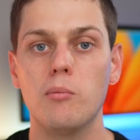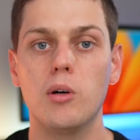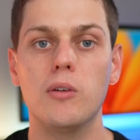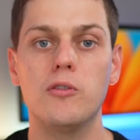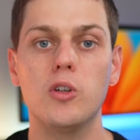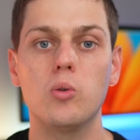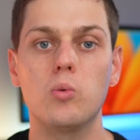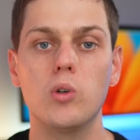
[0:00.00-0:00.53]
But
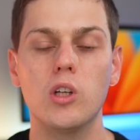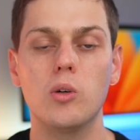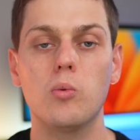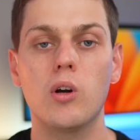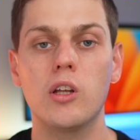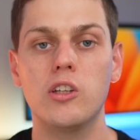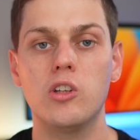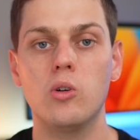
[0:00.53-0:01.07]
if you really
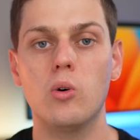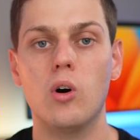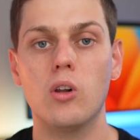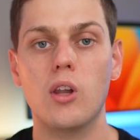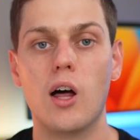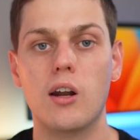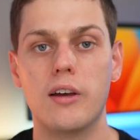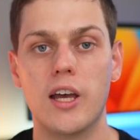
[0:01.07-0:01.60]
want to do a
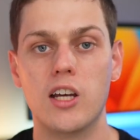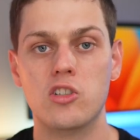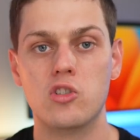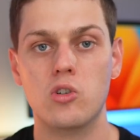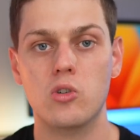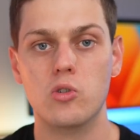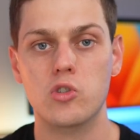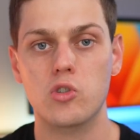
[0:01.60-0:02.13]
lot of
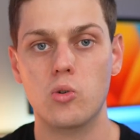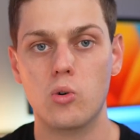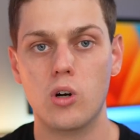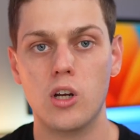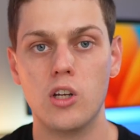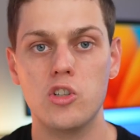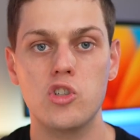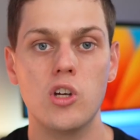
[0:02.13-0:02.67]
external
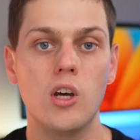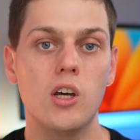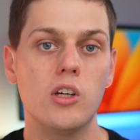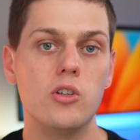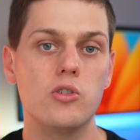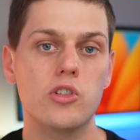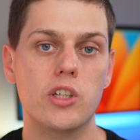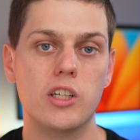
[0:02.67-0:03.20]
storage,
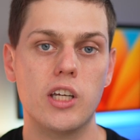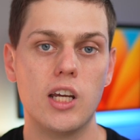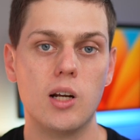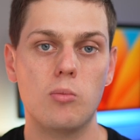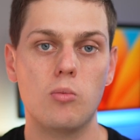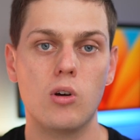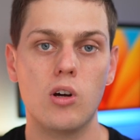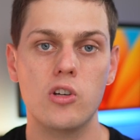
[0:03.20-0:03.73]
using
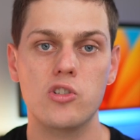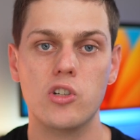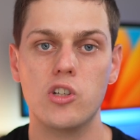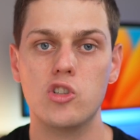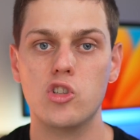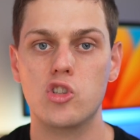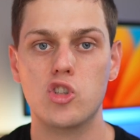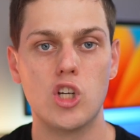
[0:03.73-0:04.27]
cameras,
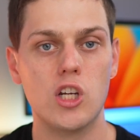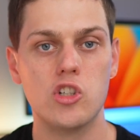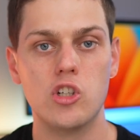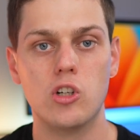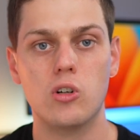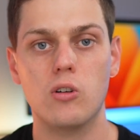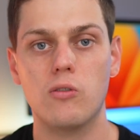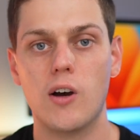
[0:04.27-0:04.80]
and just
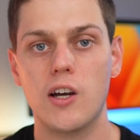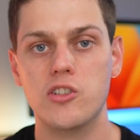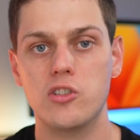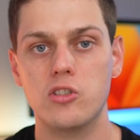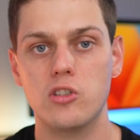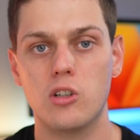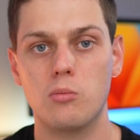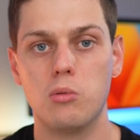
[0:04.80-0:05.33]
changing your
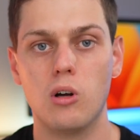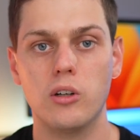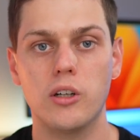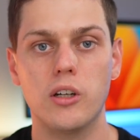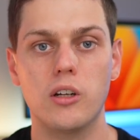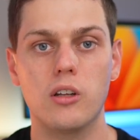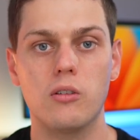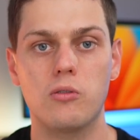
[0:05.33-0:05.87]
devices that are plugged
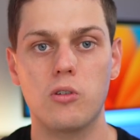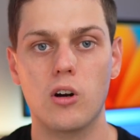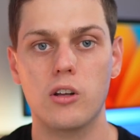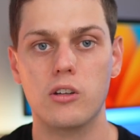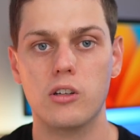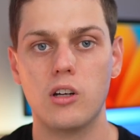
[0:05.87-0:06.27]
into the front of the